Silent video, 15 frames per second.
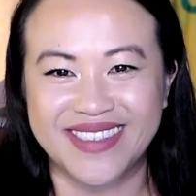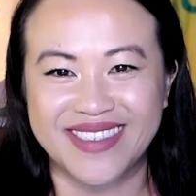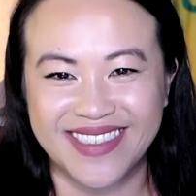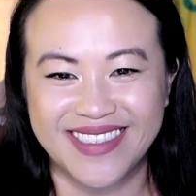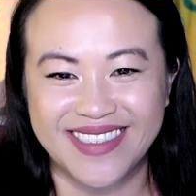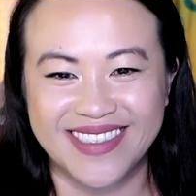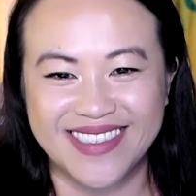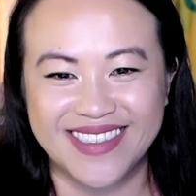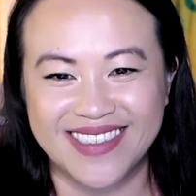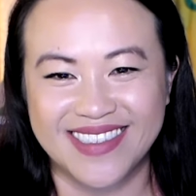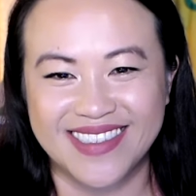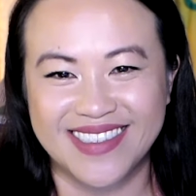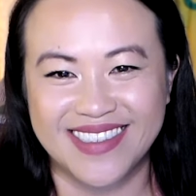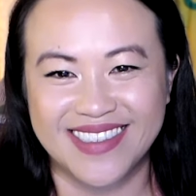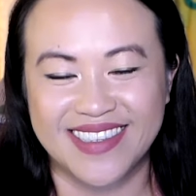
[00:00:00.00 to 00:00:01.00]

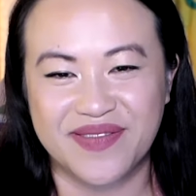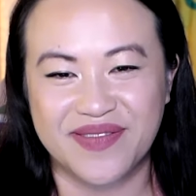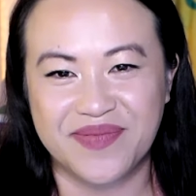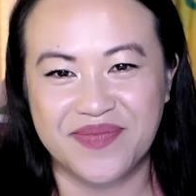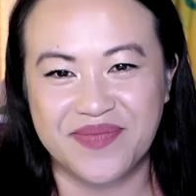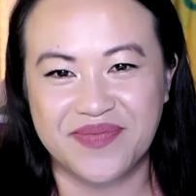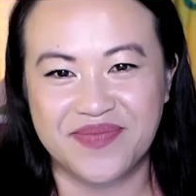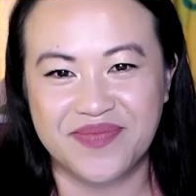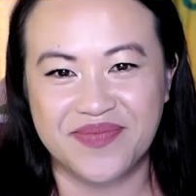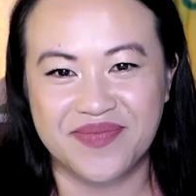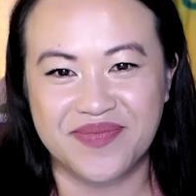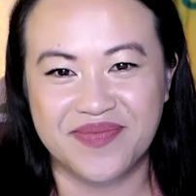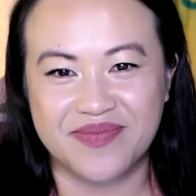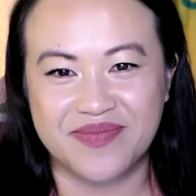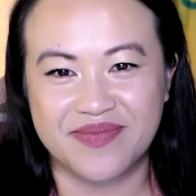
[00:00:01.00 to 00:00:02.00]

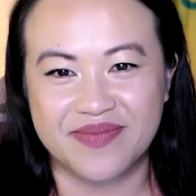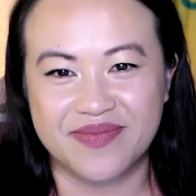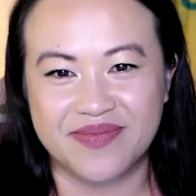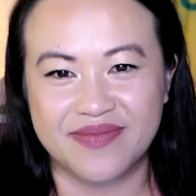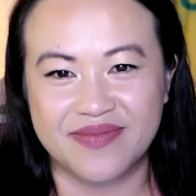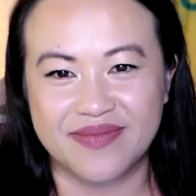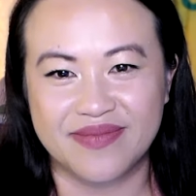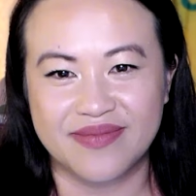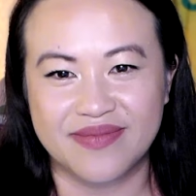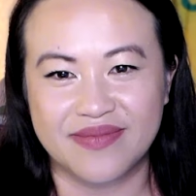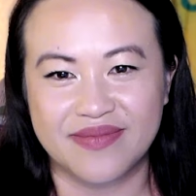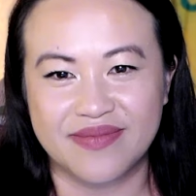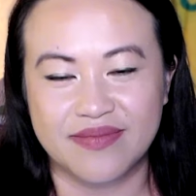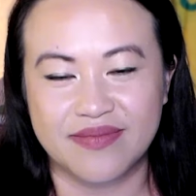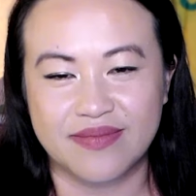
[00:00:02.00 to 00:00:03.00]

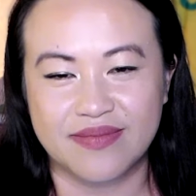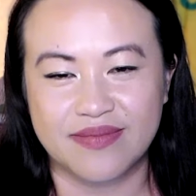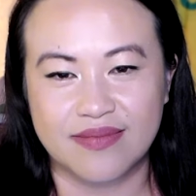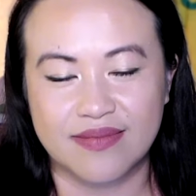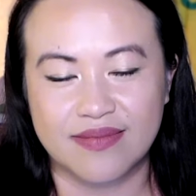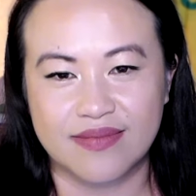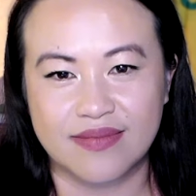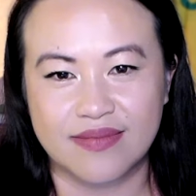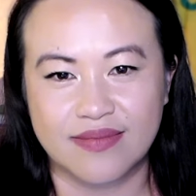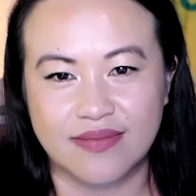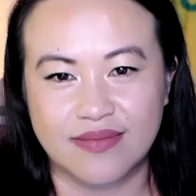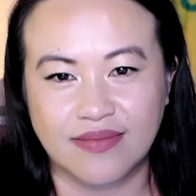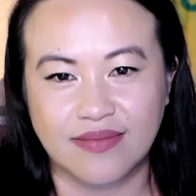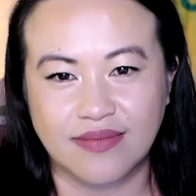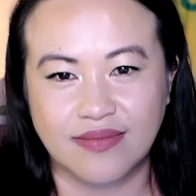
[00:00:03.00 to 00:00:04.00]

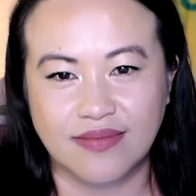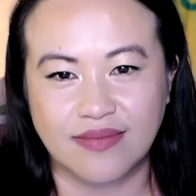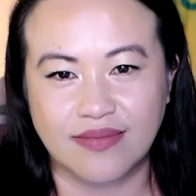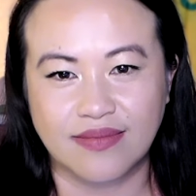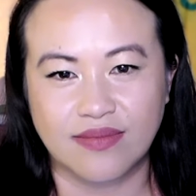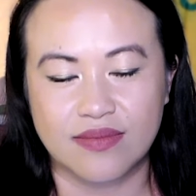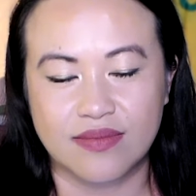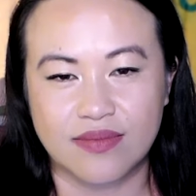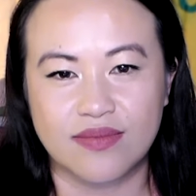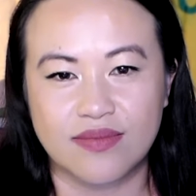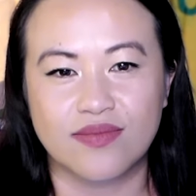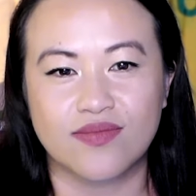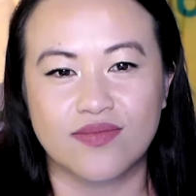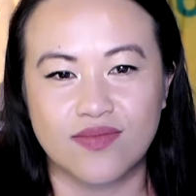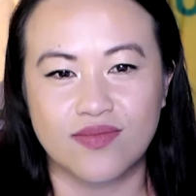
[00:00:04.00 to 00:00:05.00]

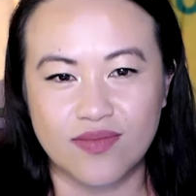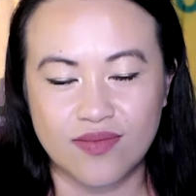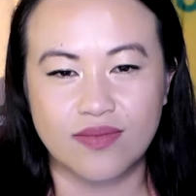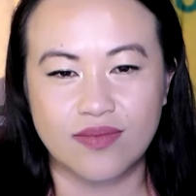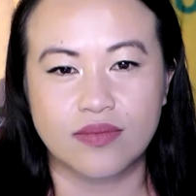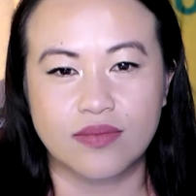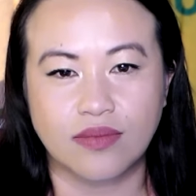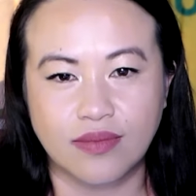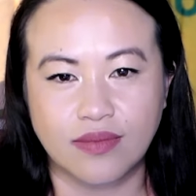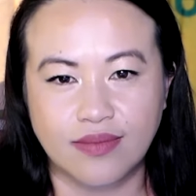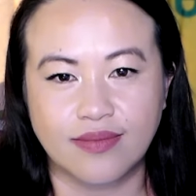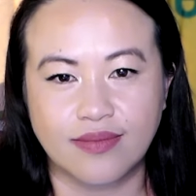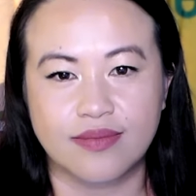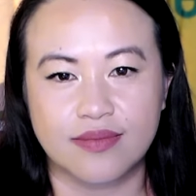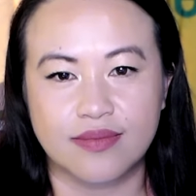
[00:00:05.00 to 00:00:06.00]

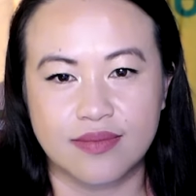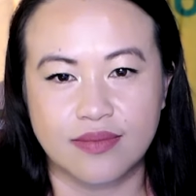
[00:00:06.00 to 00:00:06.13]
(not speaking)